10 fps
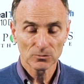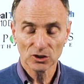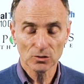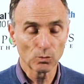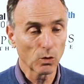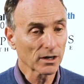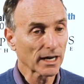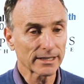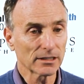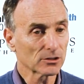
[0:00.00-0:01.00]
just one
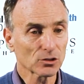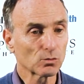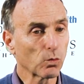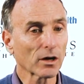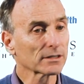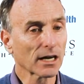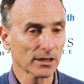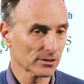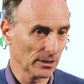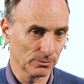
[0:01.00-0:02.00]
idea, just one
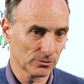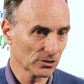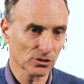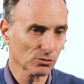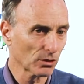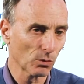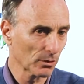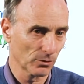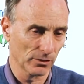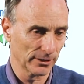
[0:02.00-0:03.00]
concept, just to throw
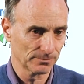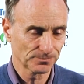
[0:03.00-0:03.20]
one more in.